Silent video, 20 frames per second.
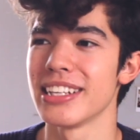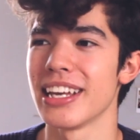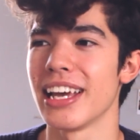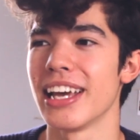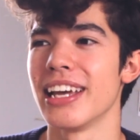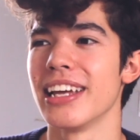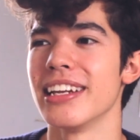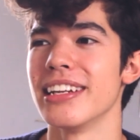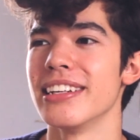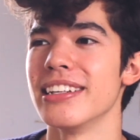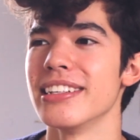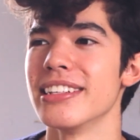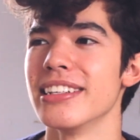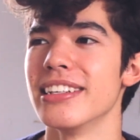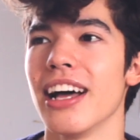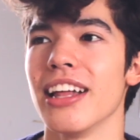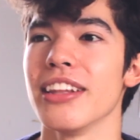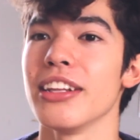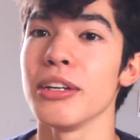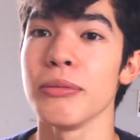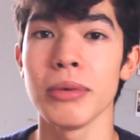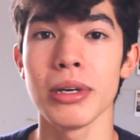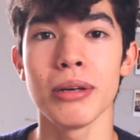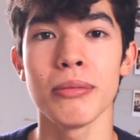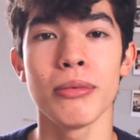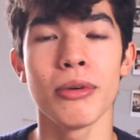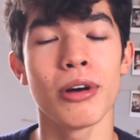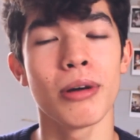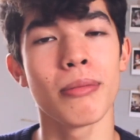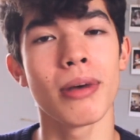and a little bit
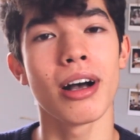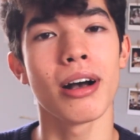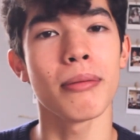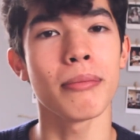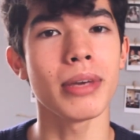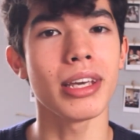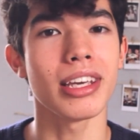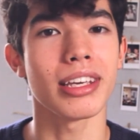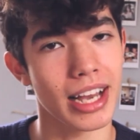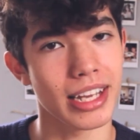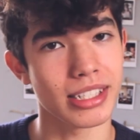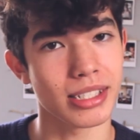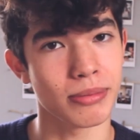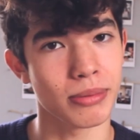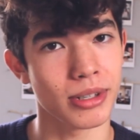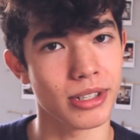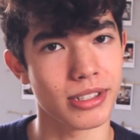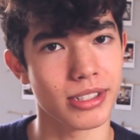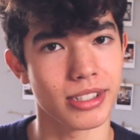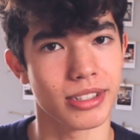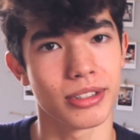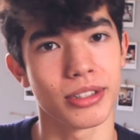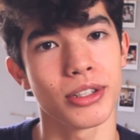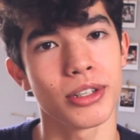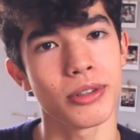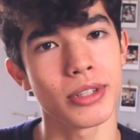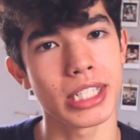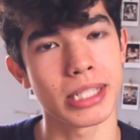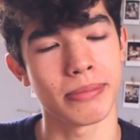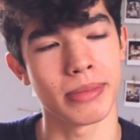more about me as a person
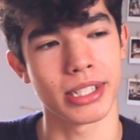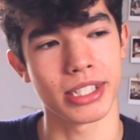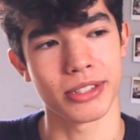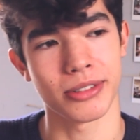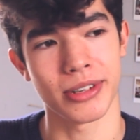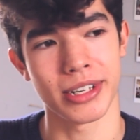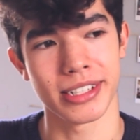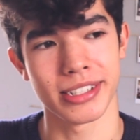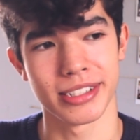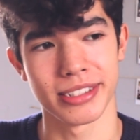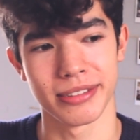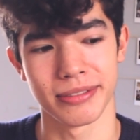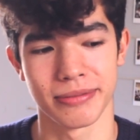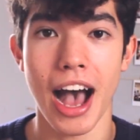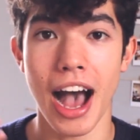who is mixed race.